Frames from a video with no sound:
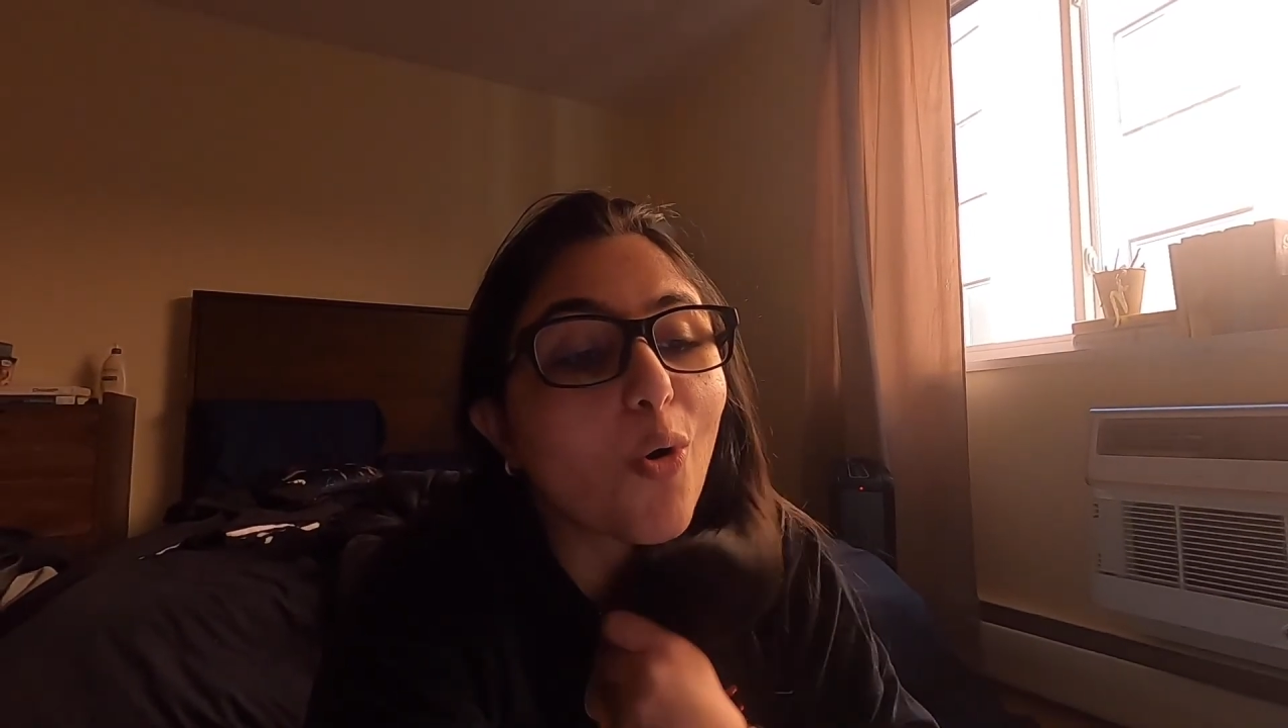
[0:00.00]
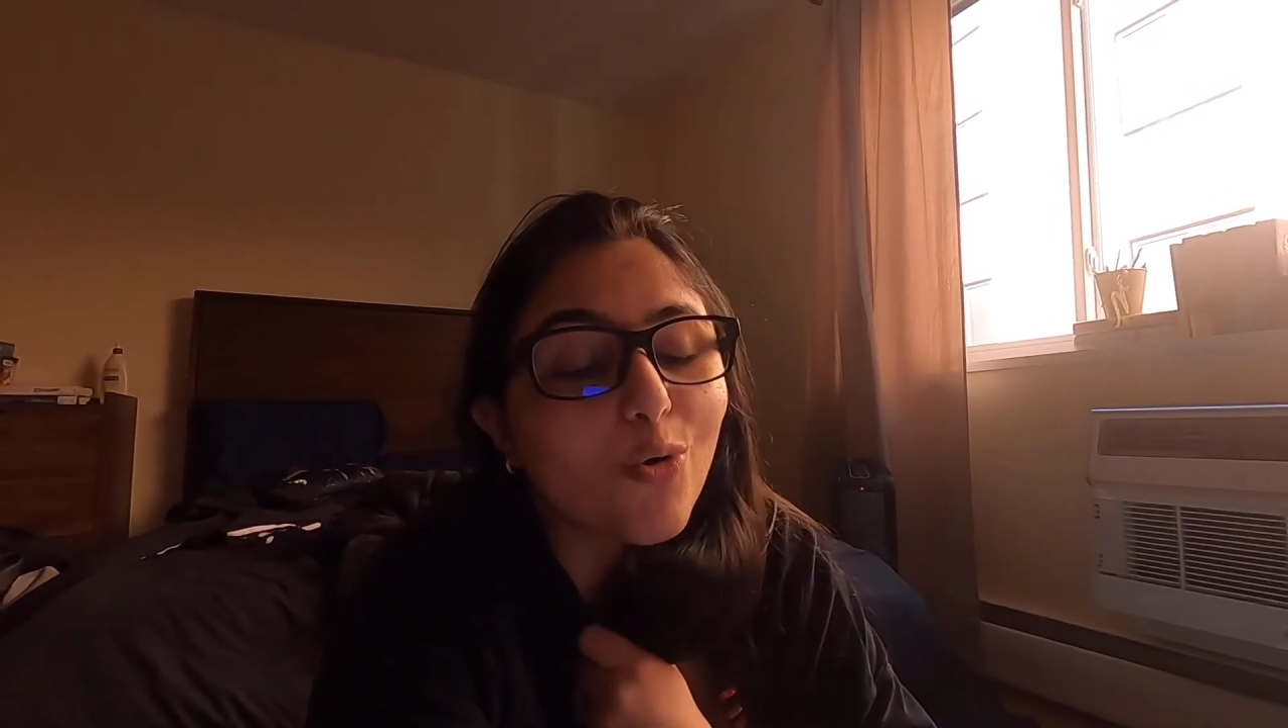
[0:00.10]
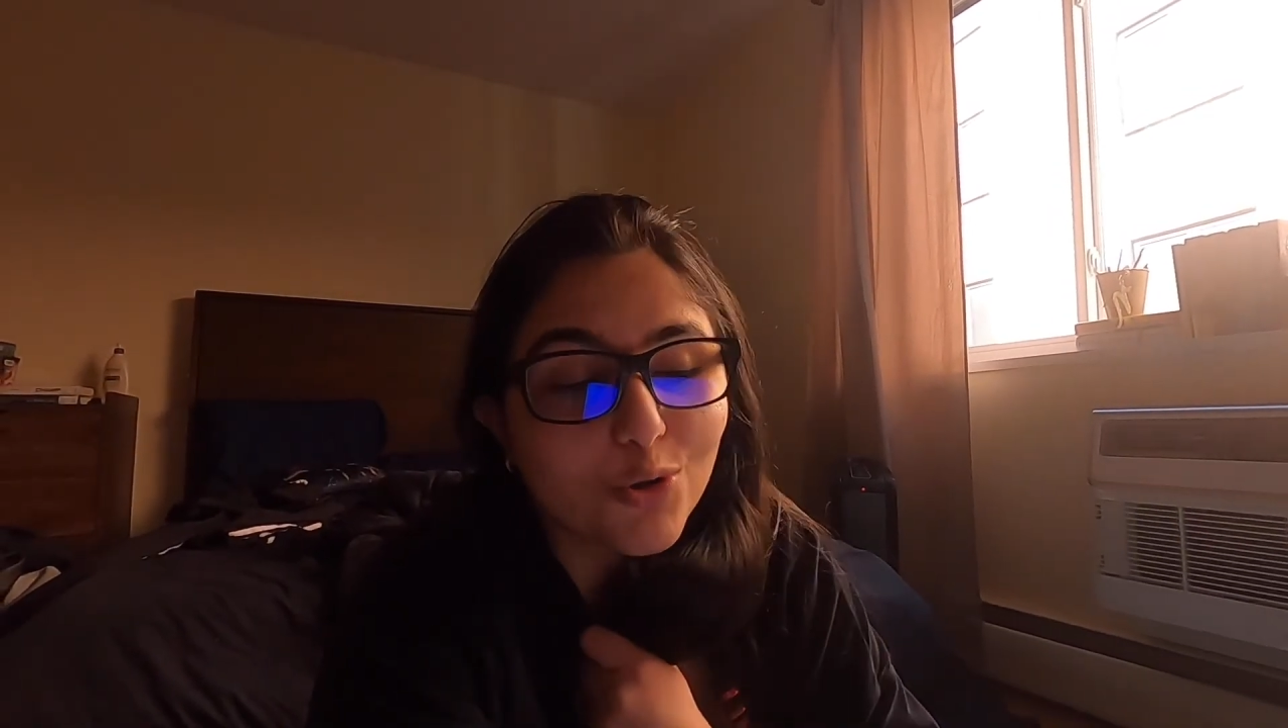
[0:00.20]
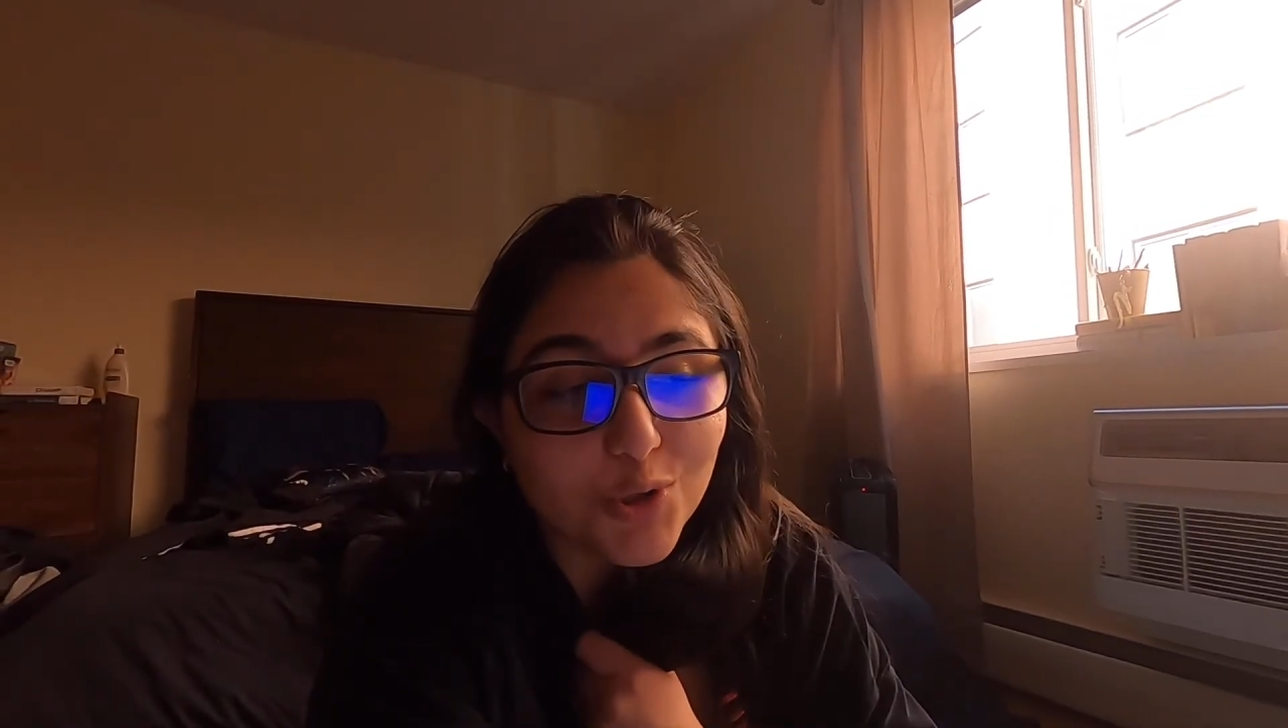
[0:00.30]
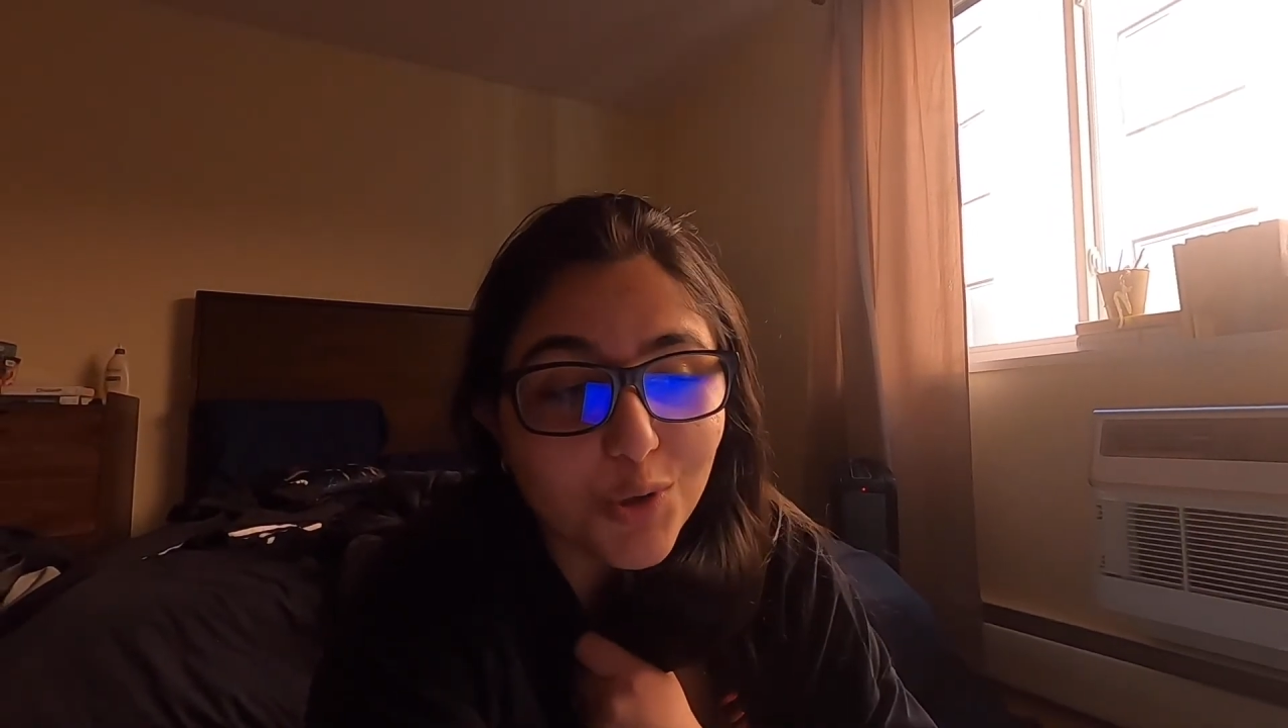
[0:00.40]

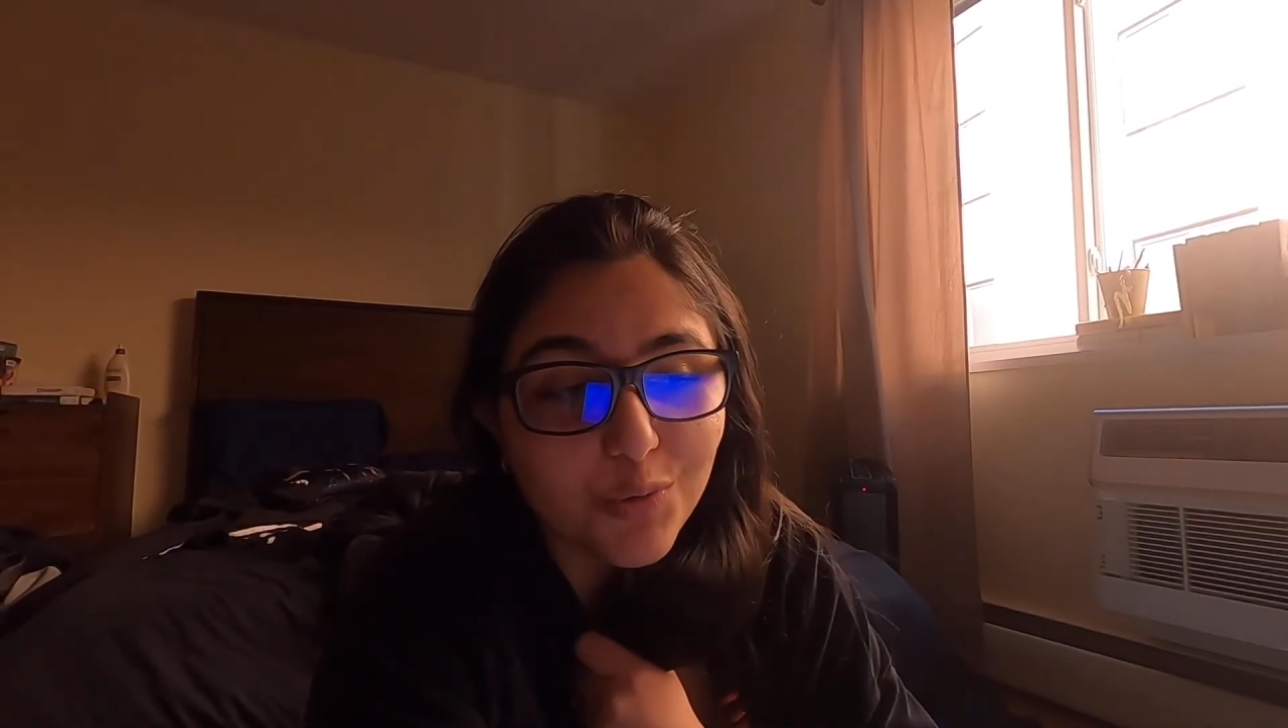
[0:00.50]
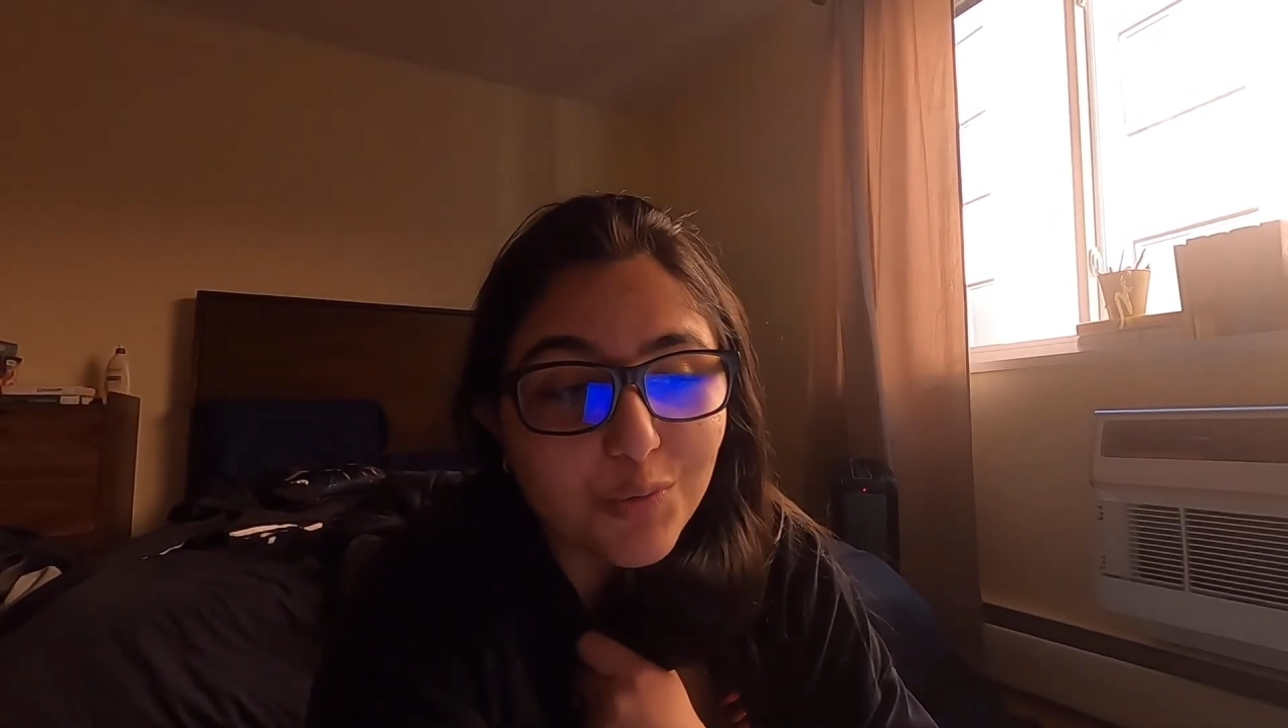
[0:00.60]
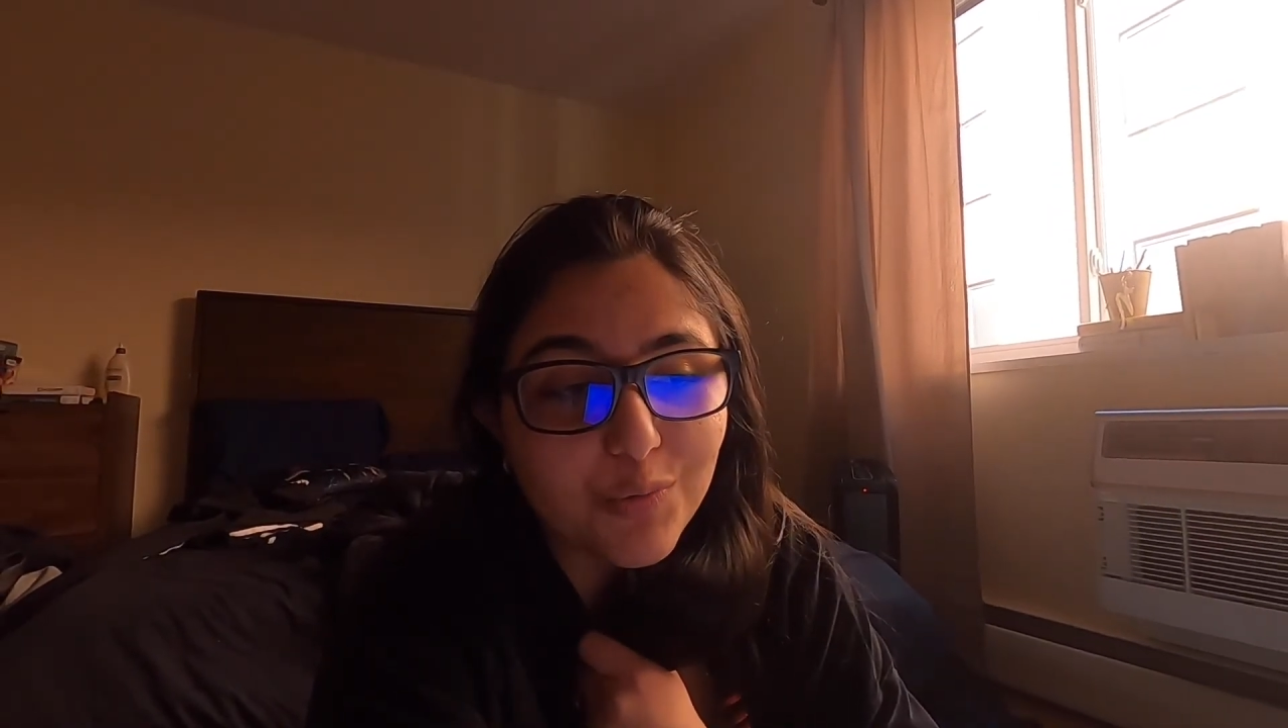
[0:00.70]
also